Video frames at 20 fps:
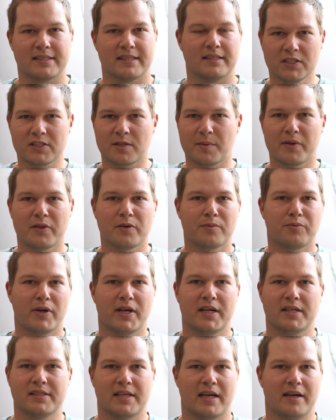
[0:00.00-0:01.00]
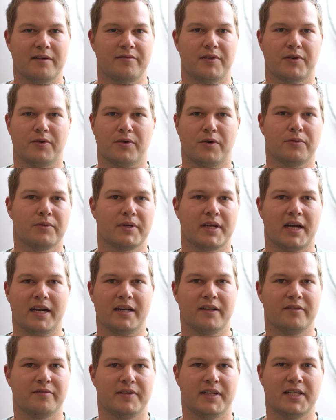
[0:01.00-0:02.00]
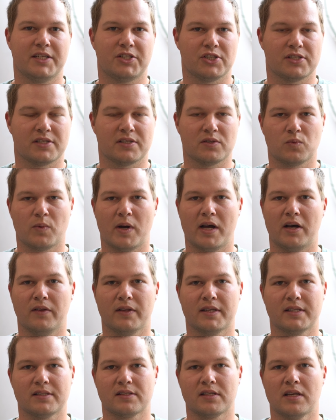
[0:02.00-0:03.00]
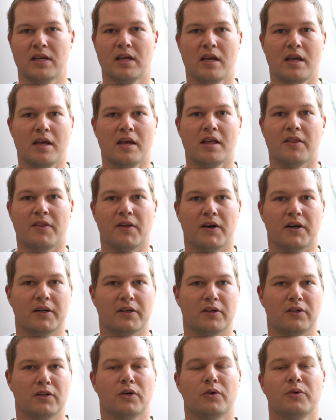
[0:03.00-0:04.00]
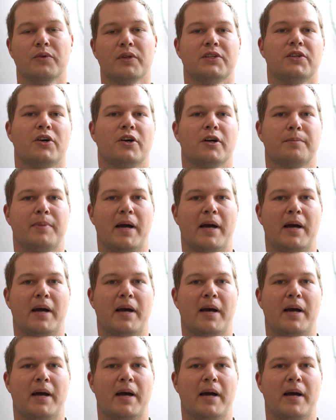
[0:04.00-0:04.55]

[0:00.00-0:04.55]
and some other brands have their own kind of niches as well, is the glow-in-the-dark